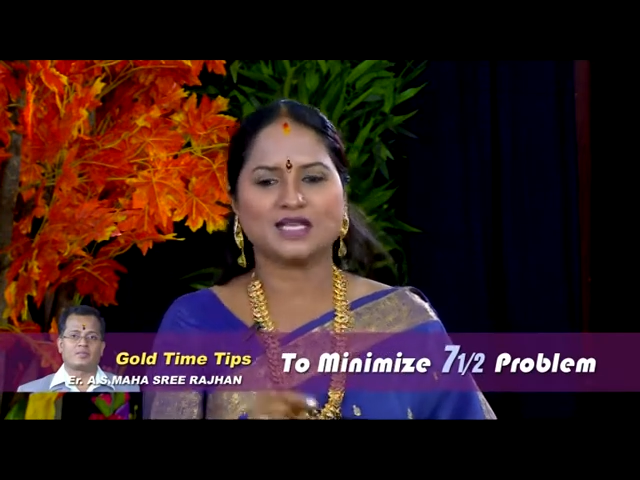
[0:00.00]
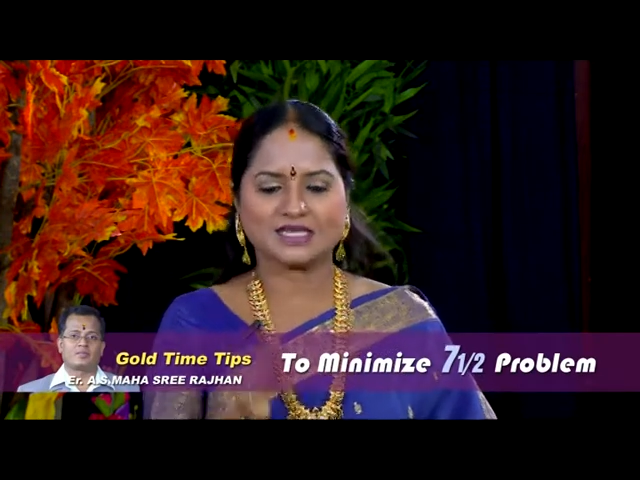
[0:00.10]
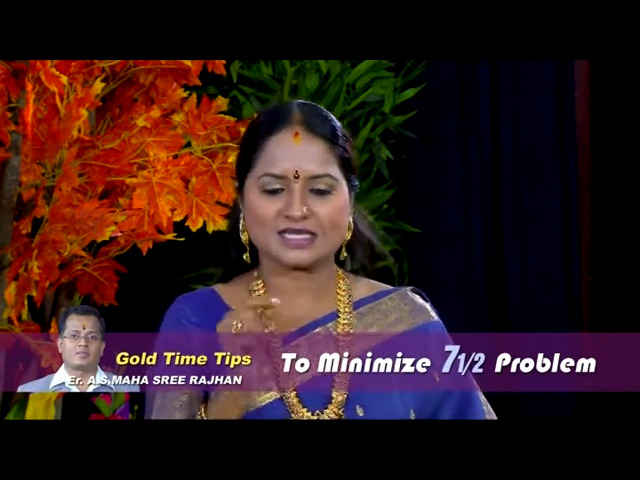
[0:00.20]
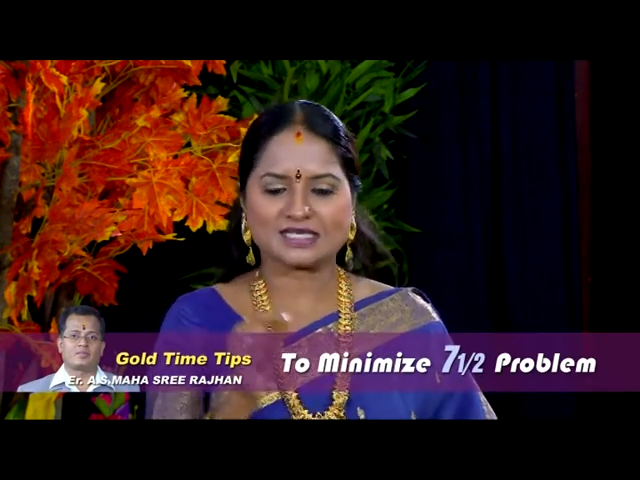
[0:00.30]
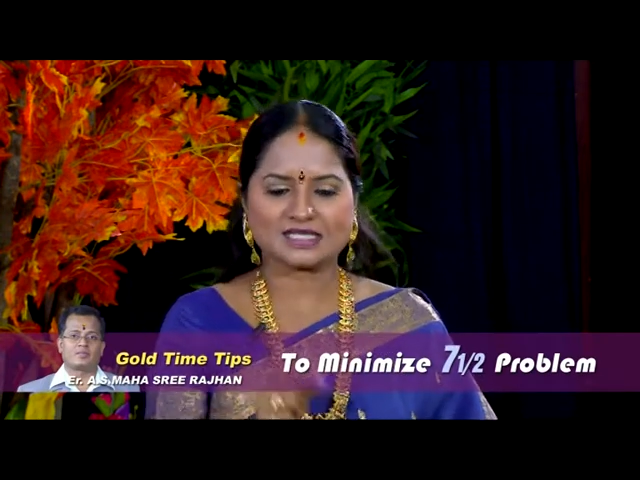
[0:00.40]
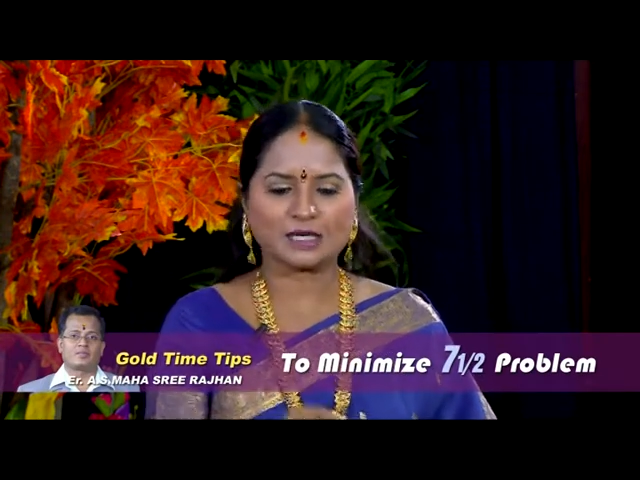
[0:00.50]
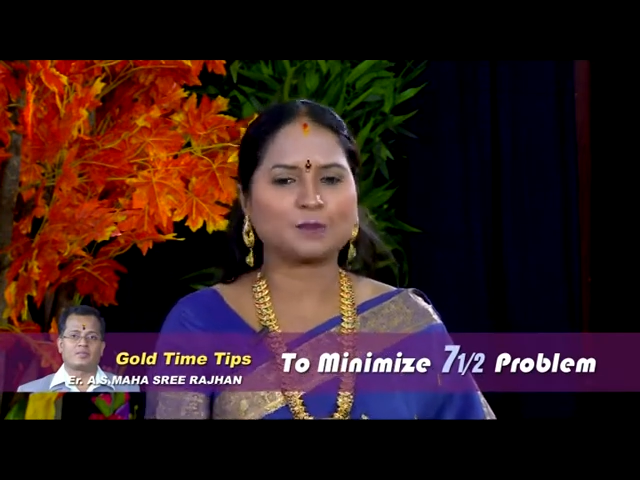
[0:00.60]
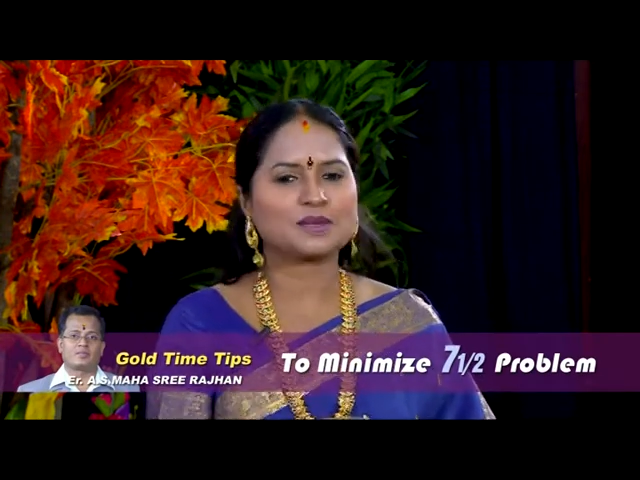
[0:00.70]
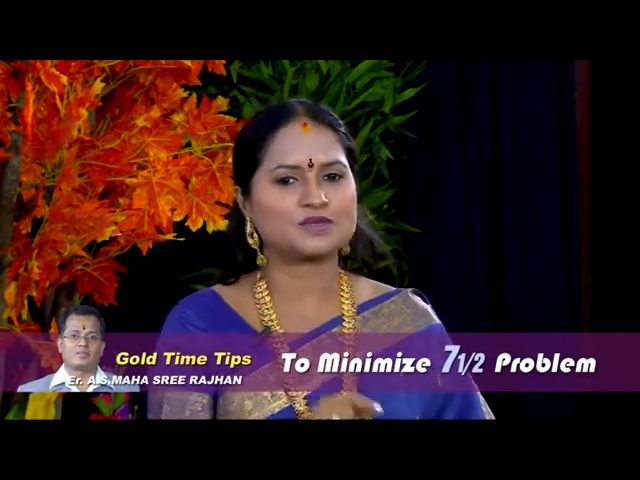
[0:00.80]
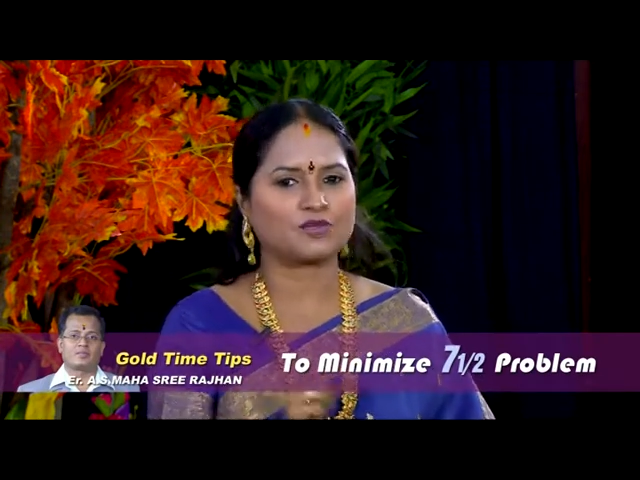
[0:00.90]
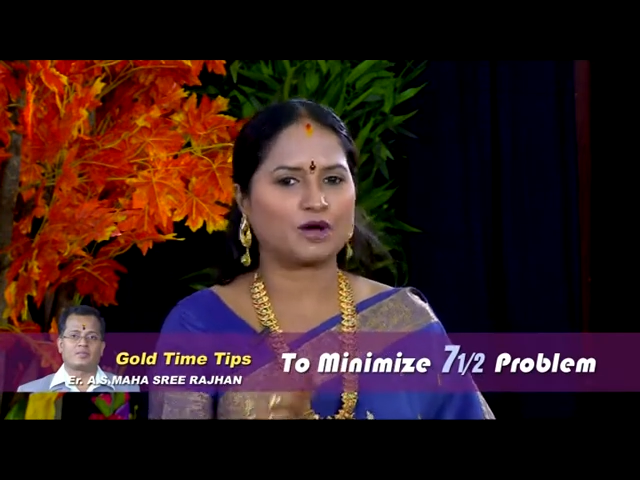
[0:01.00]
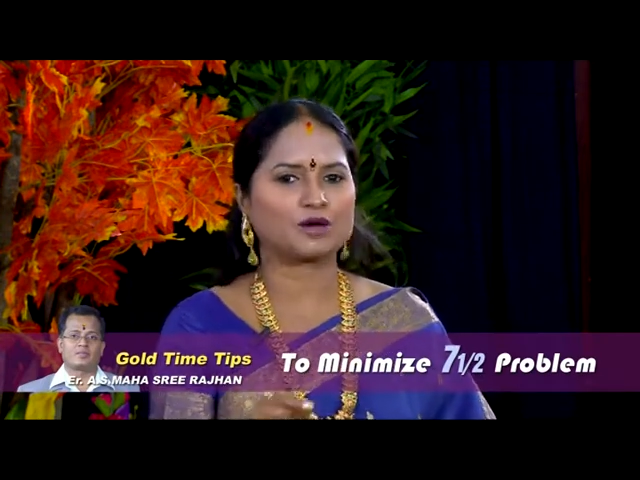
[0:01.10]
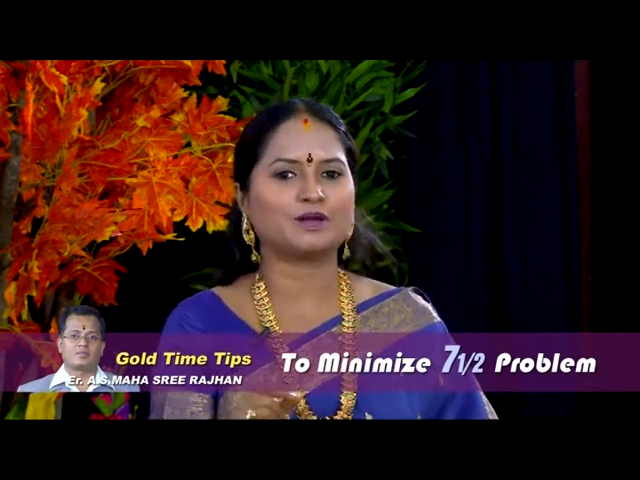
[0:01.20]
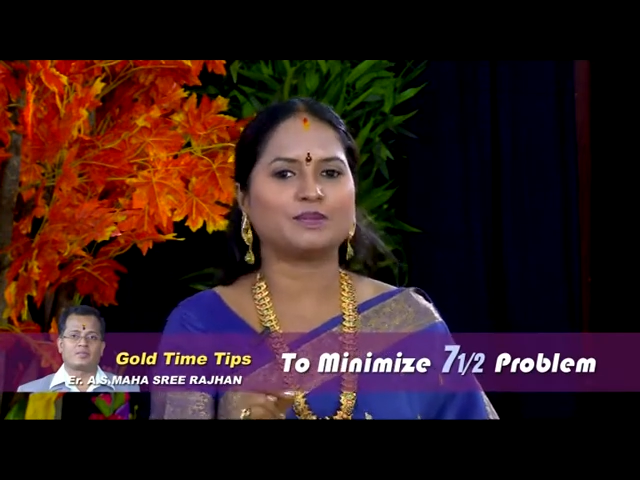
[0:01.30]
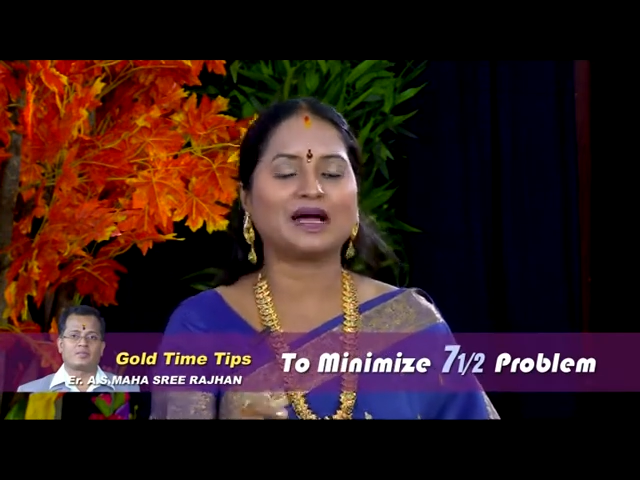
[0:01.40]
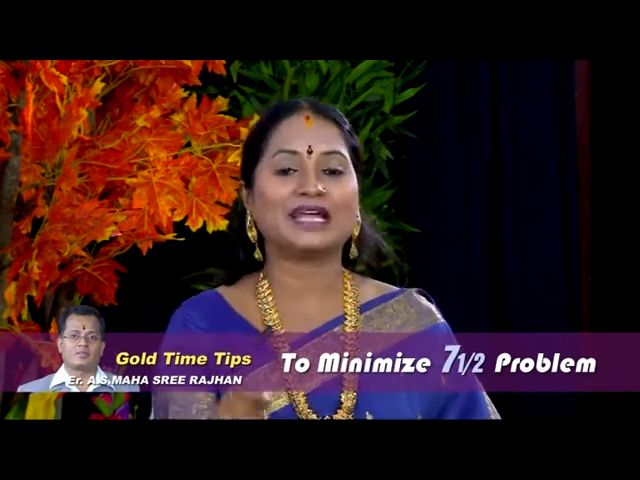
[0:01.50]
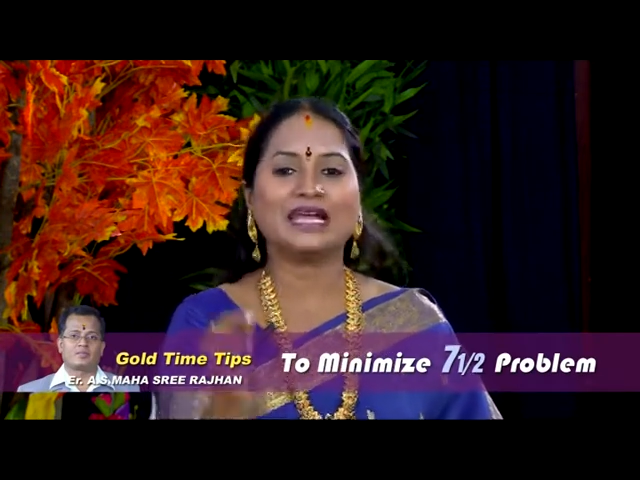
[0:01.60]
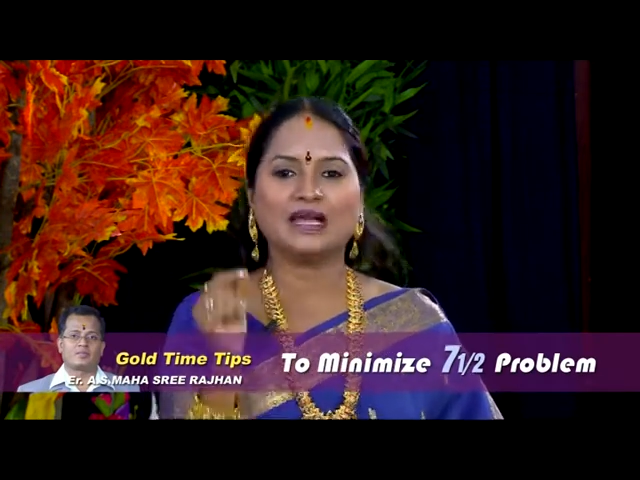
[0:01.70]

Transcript: This tip is followed by